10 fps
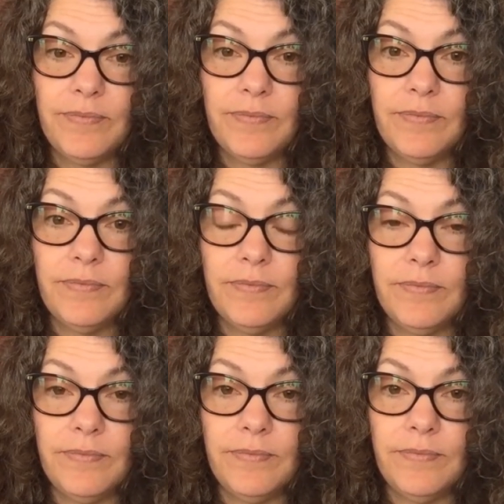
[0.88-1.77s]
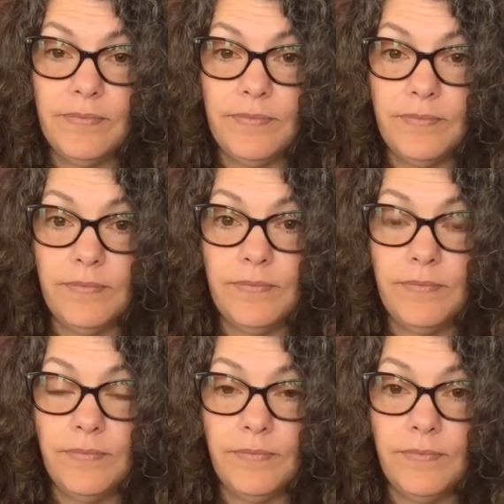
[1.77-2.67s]

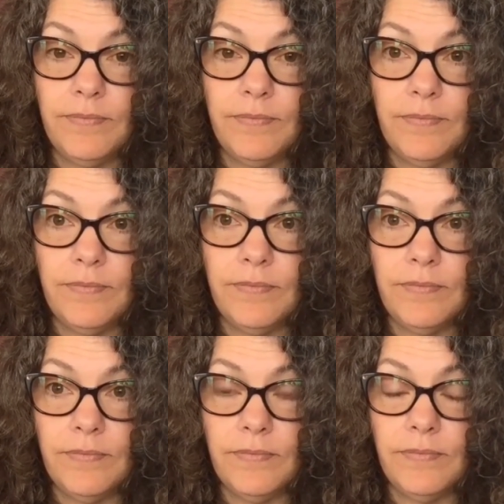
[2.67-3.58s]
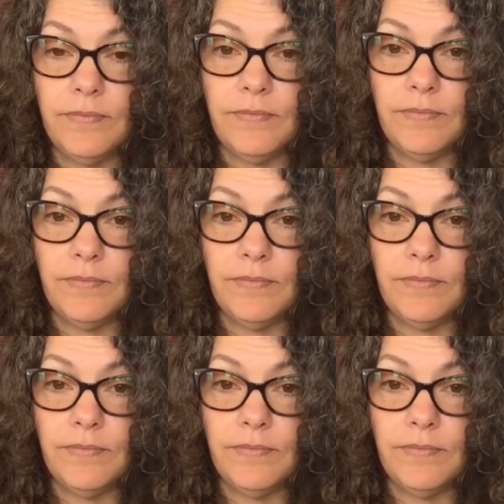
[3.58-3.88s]
This person isn't speaking.